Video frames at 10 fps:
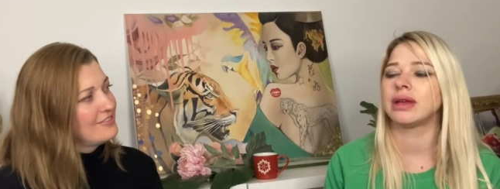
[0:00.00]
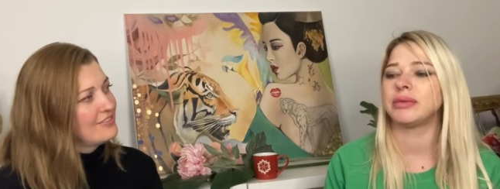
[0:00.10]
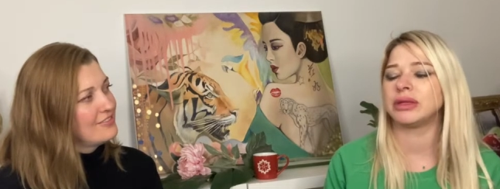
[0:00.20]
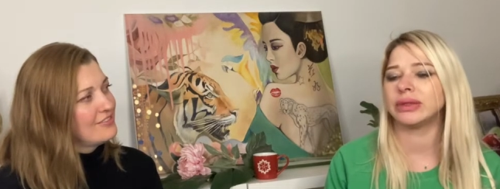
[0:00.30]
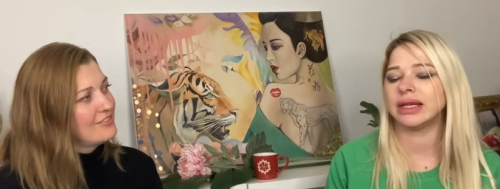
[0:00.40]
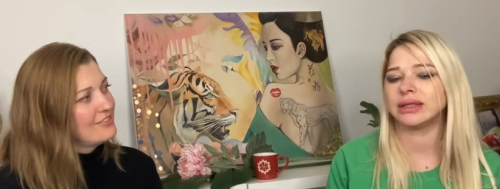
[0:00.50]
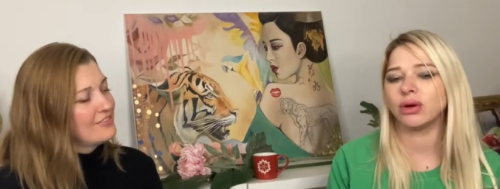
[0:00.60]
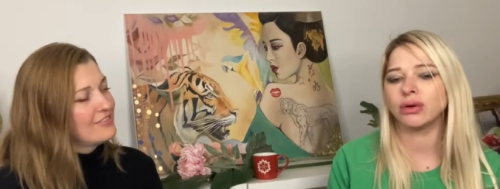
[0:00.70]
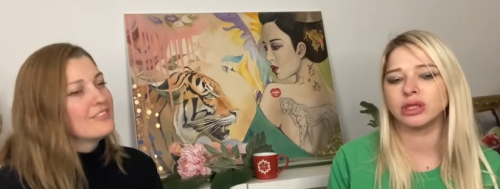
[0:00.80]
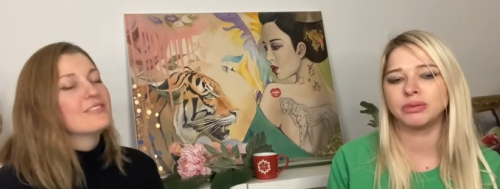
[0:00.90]
Speaker 1: I mean, when I
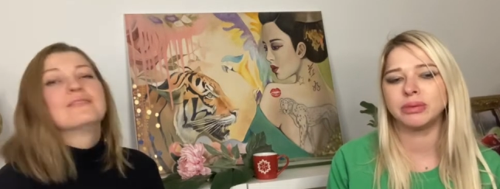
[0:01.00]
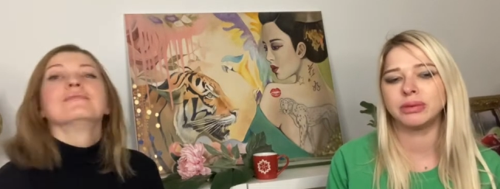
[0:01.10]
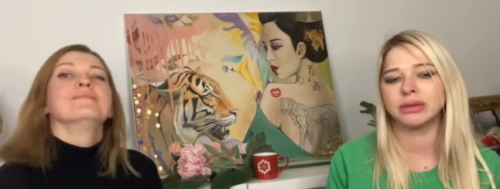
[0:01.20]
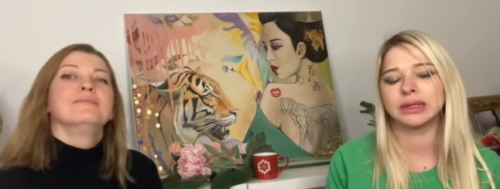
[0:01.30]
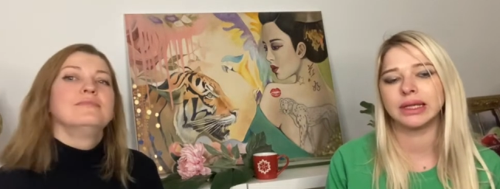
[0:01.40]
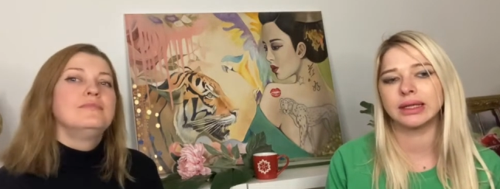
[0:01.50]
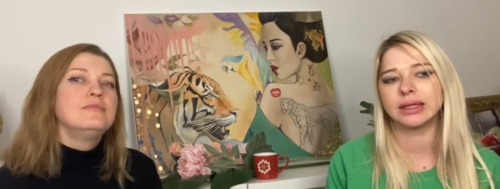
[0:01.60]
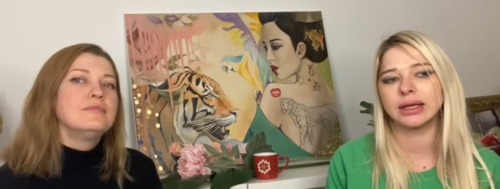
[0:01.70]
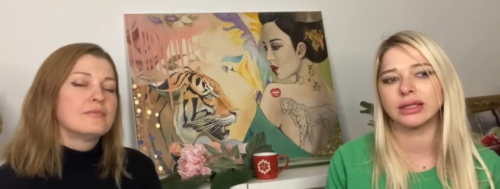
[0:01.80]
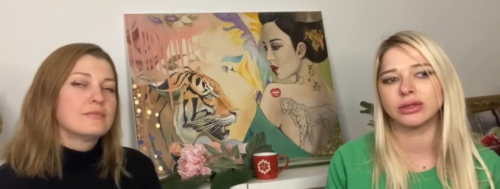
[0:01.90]
talk to people, like,
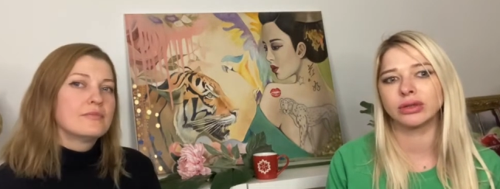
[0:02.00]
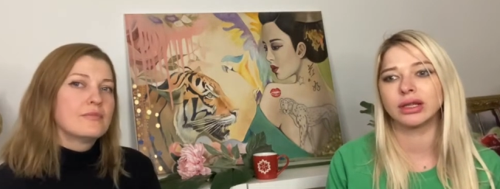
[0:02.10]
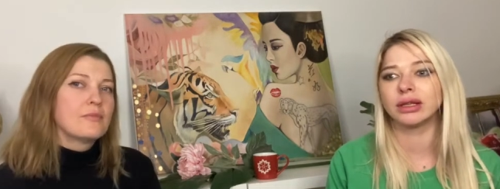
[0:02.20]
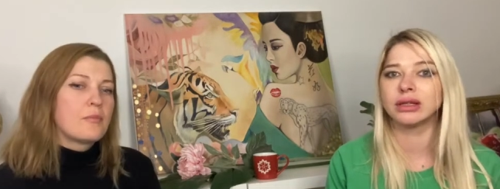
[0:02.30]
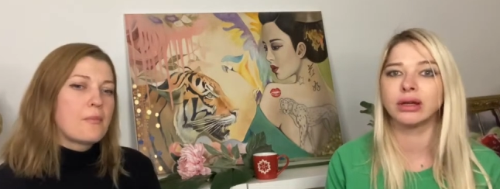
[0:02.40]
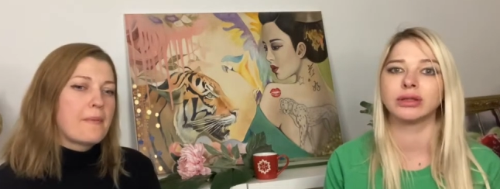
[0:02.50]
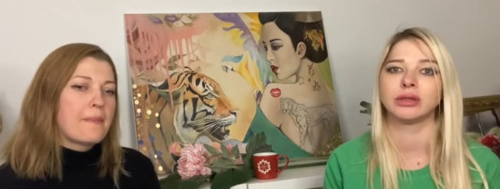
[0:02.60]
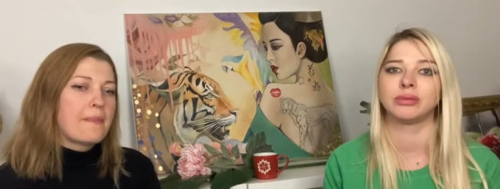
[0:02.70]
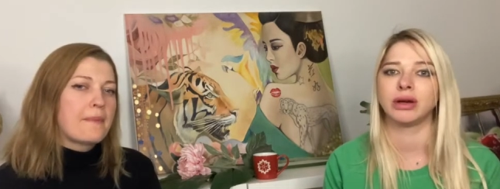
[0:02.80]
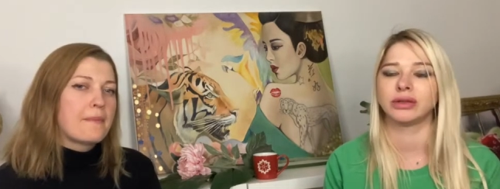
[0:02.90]
I talk a lot
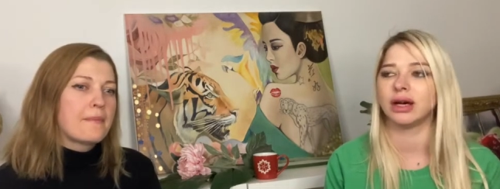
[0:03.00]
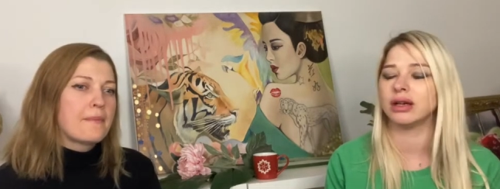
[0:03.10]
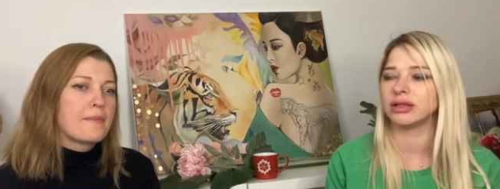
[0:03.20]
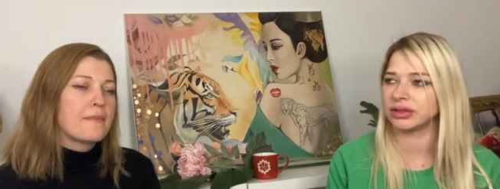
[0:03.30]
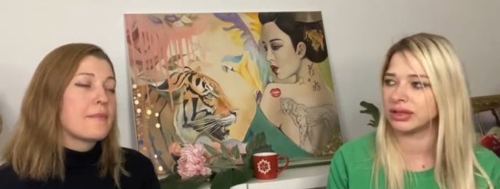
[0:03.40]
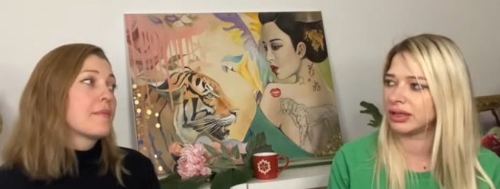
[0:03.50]
about art.